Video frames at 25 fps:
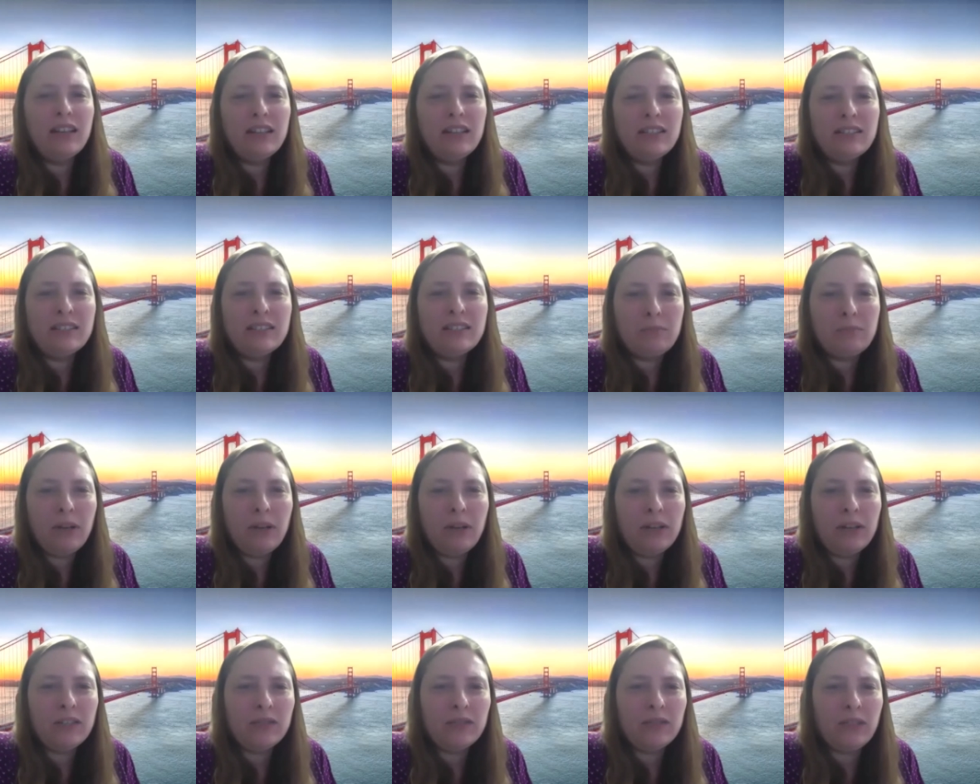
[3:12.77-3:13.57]
is a part
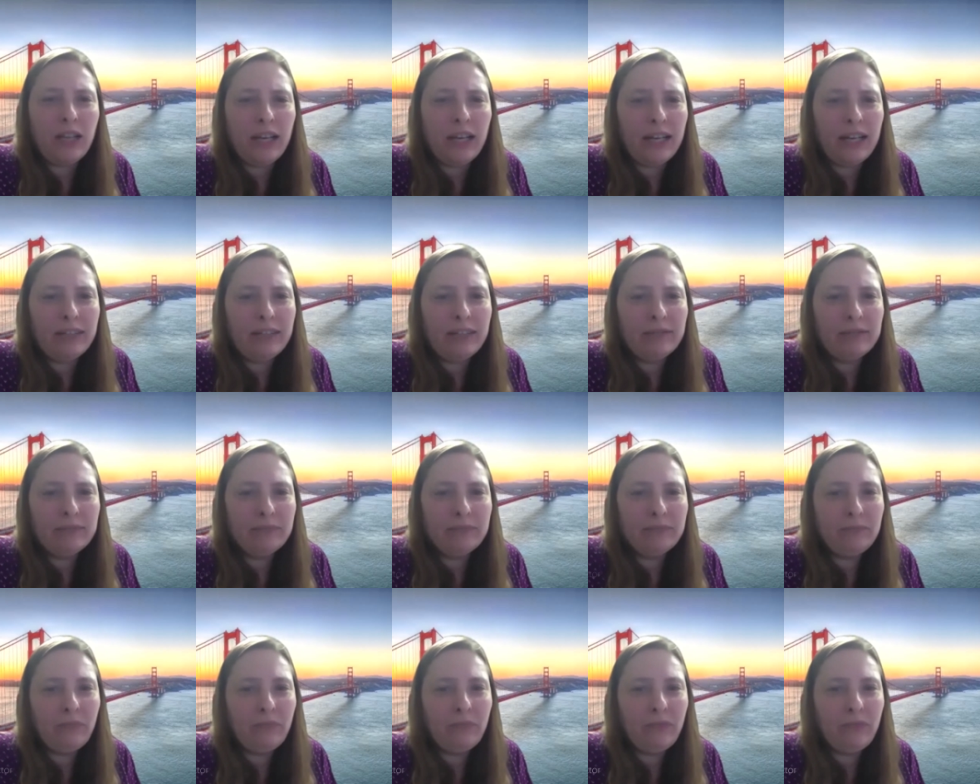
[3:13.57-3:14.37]
of life,
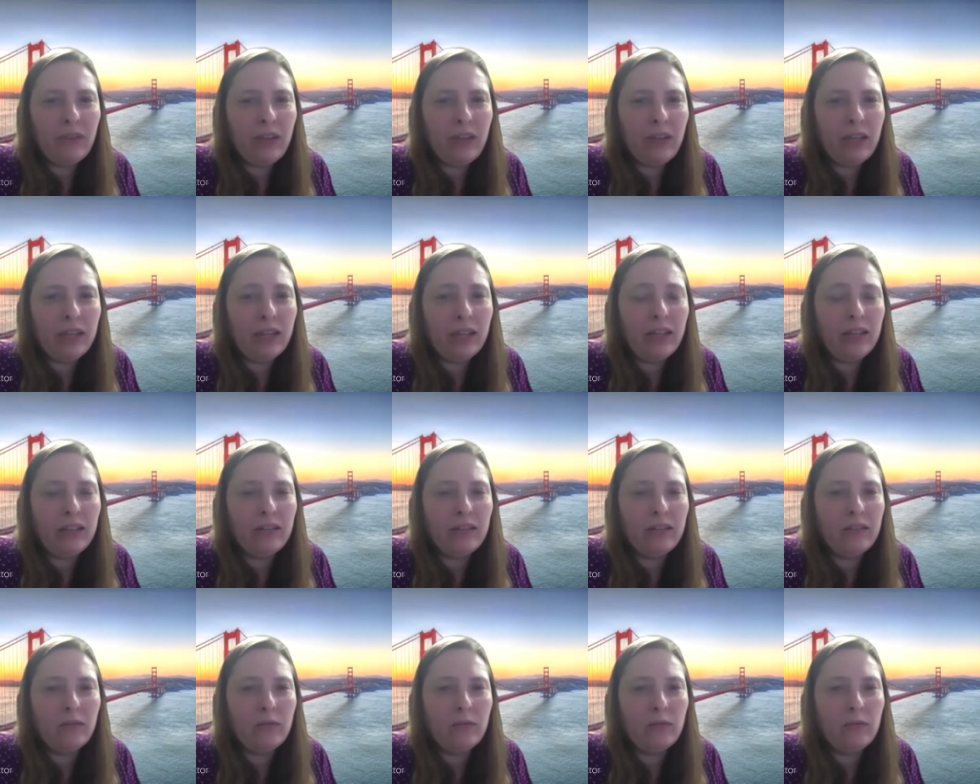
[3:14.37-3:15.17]
and that
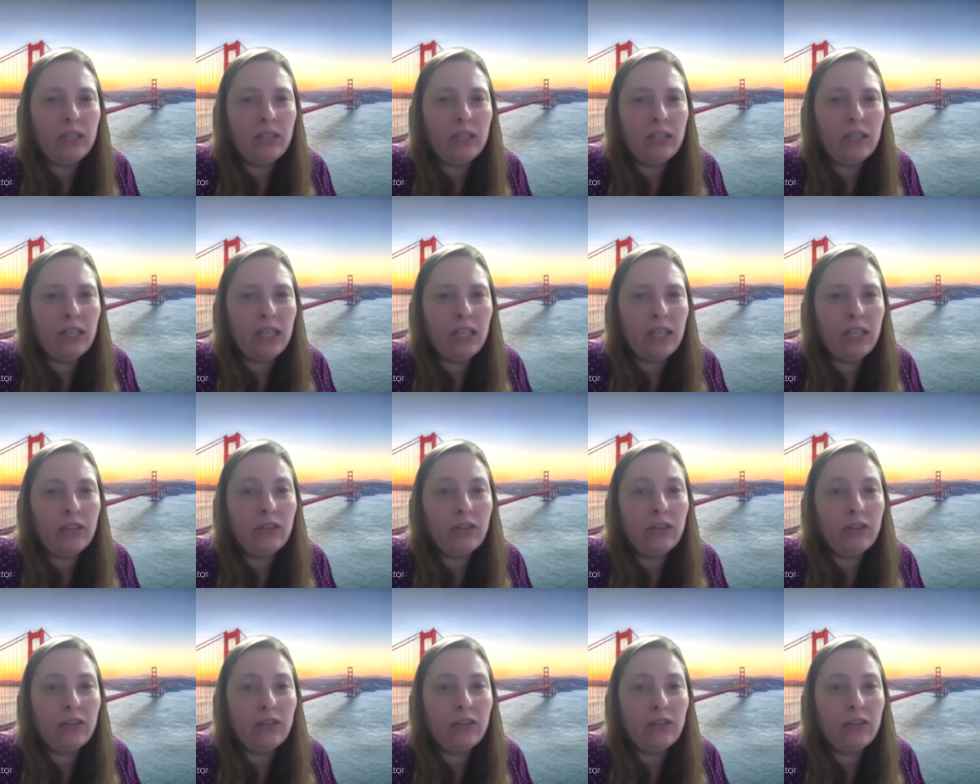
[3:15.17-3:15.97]
we can either
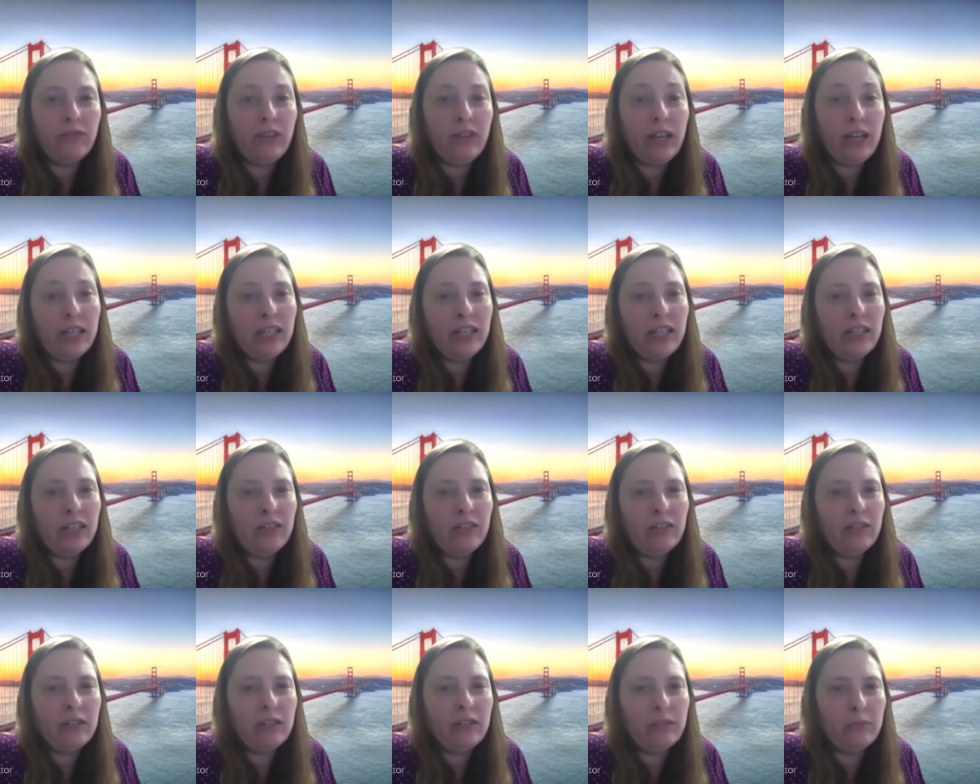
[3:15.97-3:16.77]
fight it
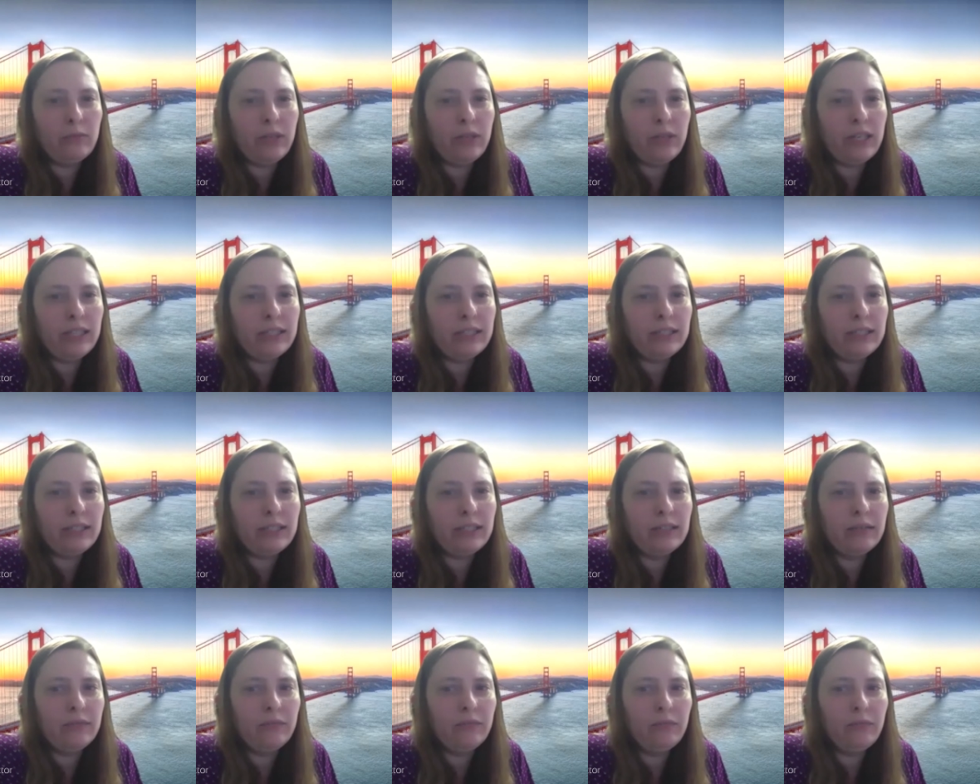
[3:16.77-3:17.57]
or embrace it.
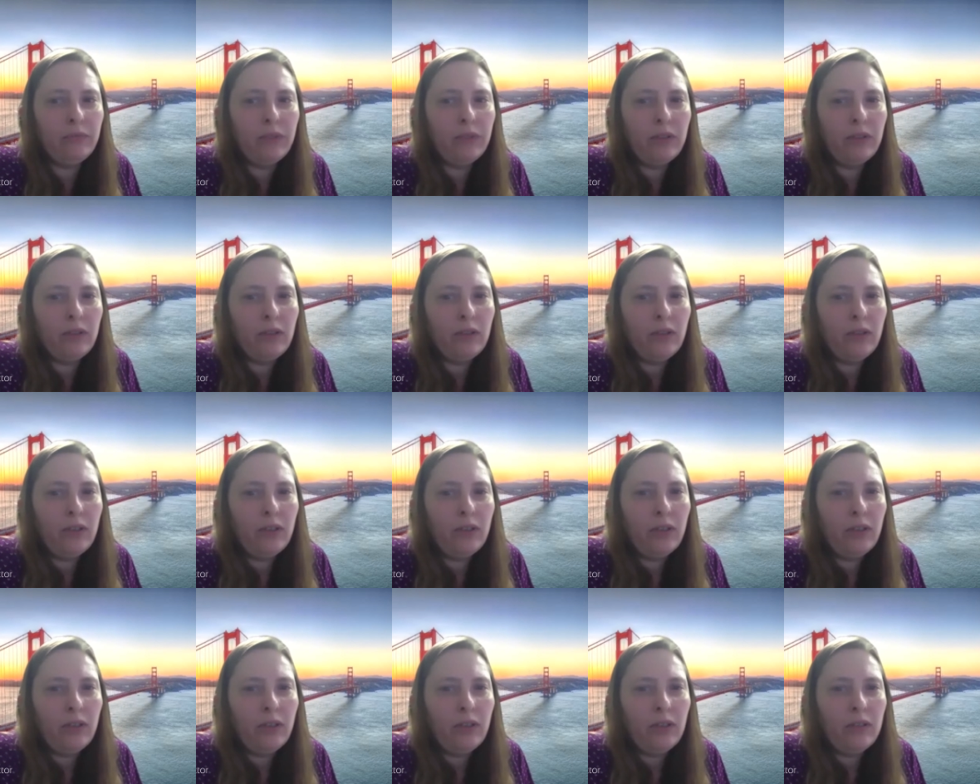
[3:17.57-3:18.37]

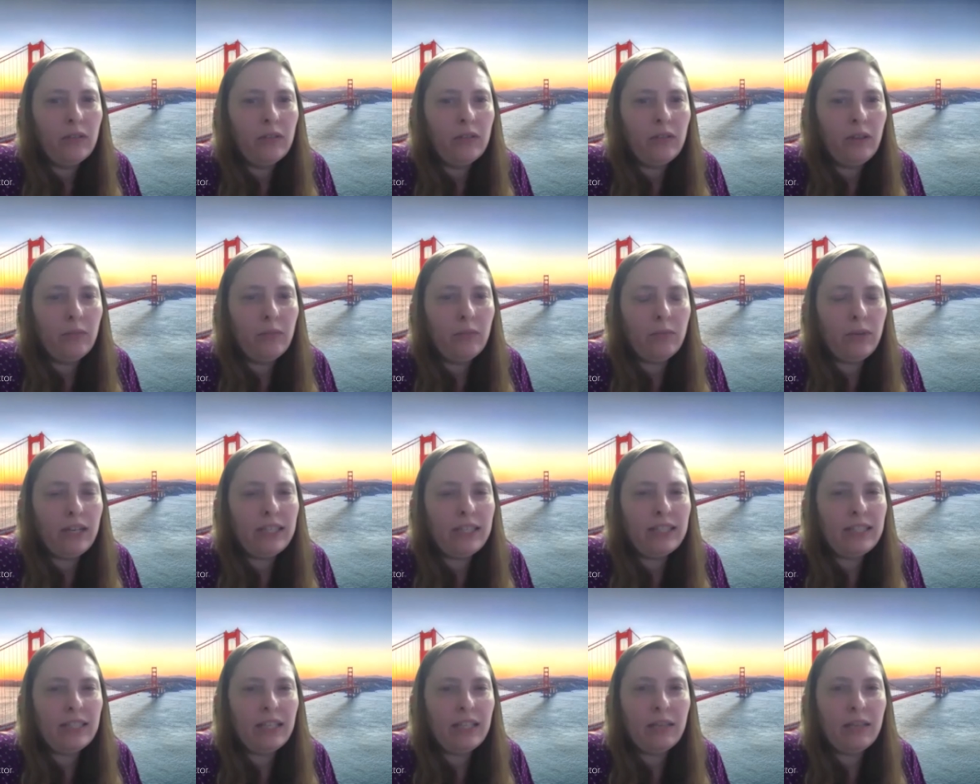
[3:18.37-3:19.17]
Embracing it